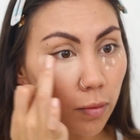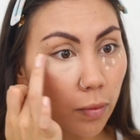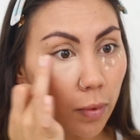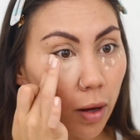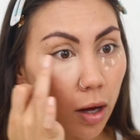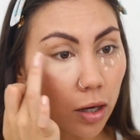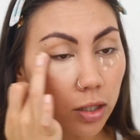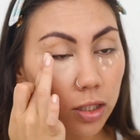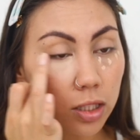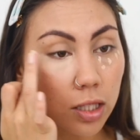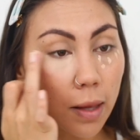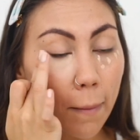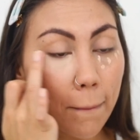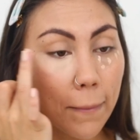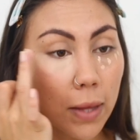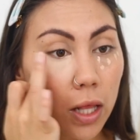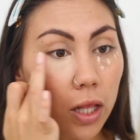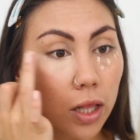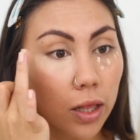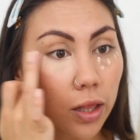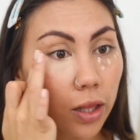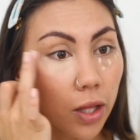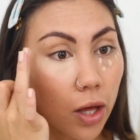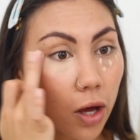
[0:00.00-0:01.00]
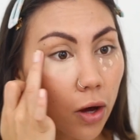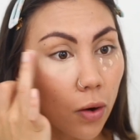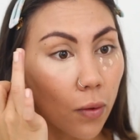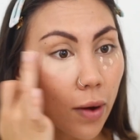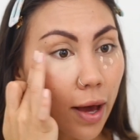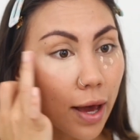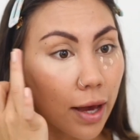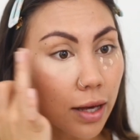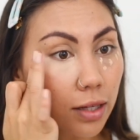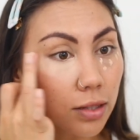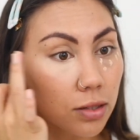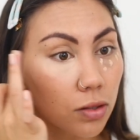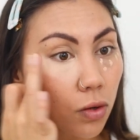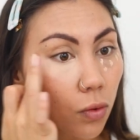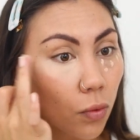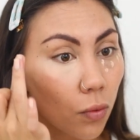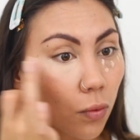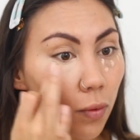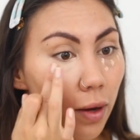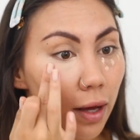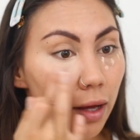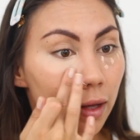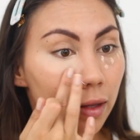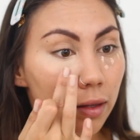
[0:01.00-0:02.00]
box below as
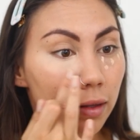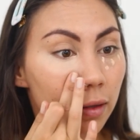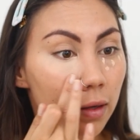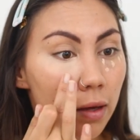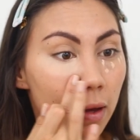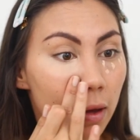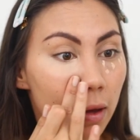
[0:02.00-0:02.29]
well.